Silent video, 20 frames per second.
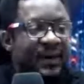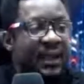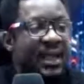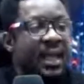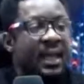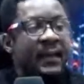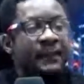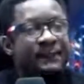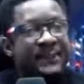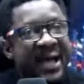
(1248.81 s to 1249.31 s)

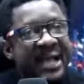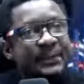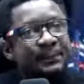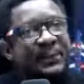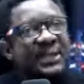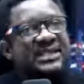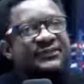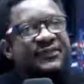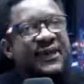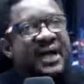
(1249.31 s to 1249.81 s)
Bat
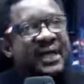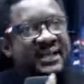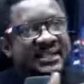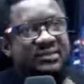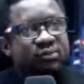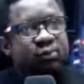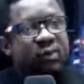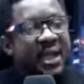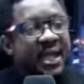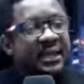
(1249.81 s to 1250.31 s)
mitzvah is
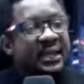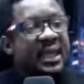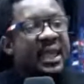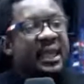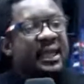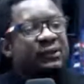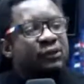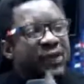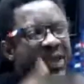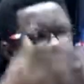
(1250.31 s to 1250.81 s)
when
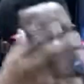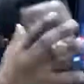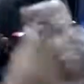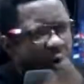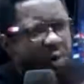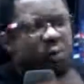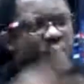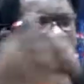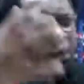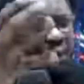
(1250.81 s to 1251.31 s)
they know
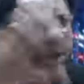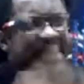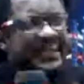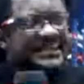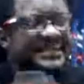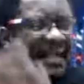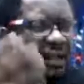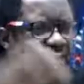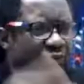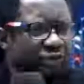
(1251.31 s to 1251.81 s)
who a
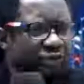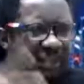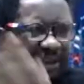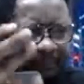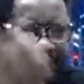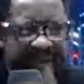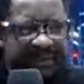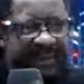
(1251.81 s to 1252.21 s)
child should have been at